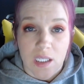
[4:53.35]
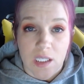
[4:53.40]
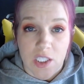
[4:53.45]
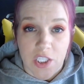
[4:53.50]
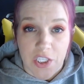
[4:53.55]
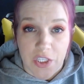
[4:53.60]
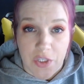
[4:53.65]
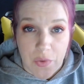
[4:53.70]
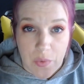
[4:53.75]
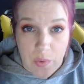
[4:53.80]

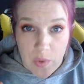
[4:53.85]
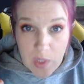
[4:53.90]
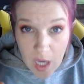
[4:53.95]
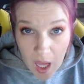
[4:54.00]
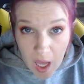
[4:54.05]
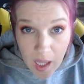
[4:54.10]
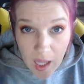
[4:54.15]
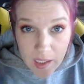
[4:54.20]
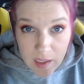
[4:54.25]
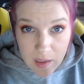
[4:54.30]
to
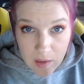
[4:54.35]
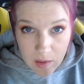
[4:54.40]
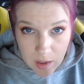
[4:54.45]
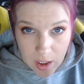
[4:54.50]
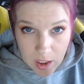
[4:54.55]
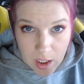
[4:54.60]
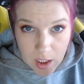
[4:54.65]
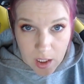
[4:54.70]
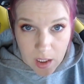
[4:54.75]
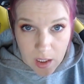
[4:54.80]
not
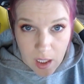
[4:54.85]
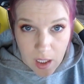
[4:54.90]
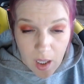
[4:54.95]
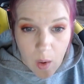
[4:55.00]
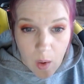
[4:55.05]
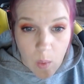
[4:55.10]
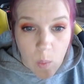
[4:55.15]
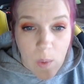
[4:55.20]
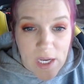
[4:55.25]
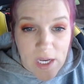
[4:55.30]
occur,
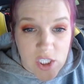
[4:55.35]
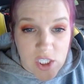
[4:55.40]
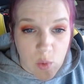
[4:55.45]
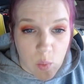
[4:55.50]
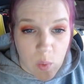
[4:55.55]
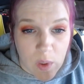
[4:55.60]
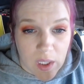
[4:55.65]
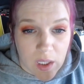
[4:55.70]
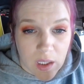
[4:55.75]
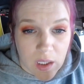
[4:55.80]
which
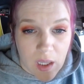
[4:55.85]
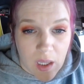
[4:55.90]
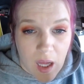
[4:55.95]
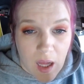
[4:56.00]
will